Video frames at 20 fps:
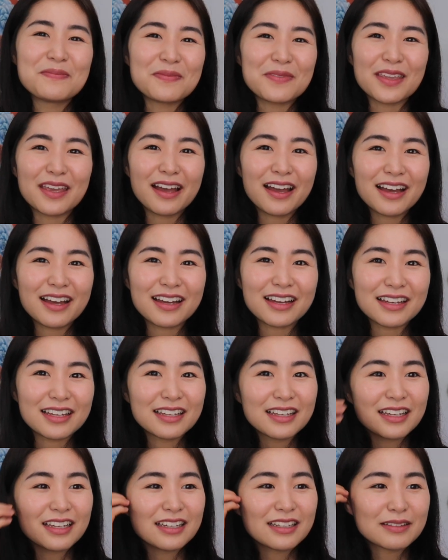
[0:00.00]
yeah,
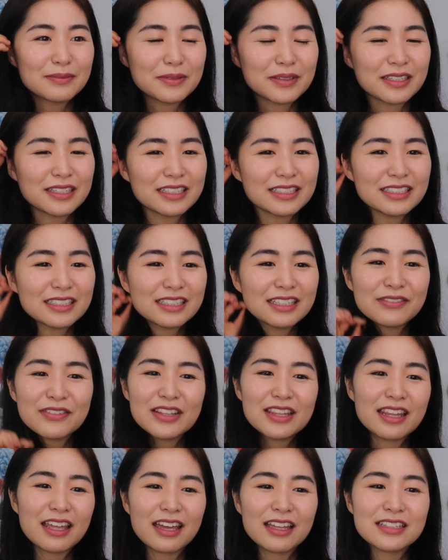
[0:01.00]
but
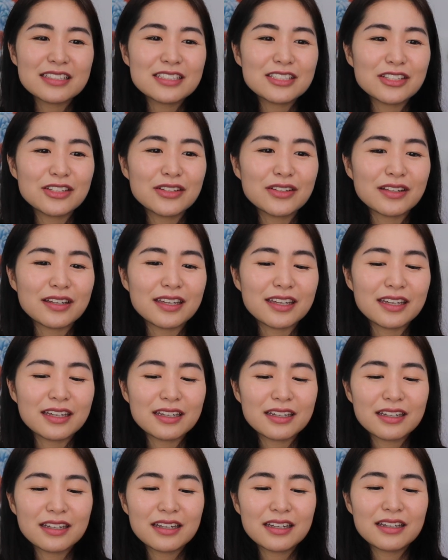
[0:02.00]
even then too, like
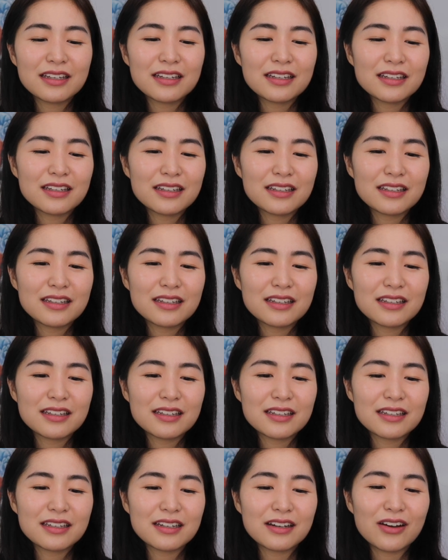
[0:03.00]

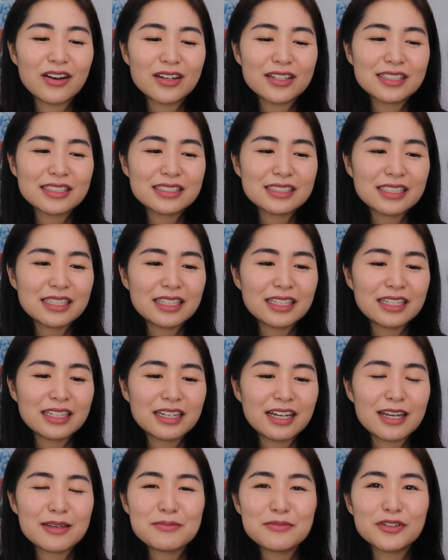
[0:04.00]
honestly,
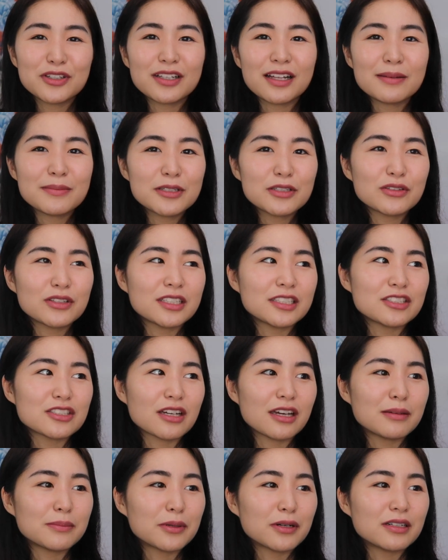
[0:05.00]
I'm a really
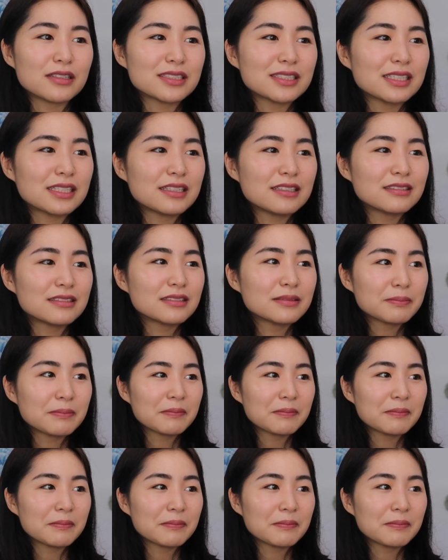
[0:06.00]
shy person,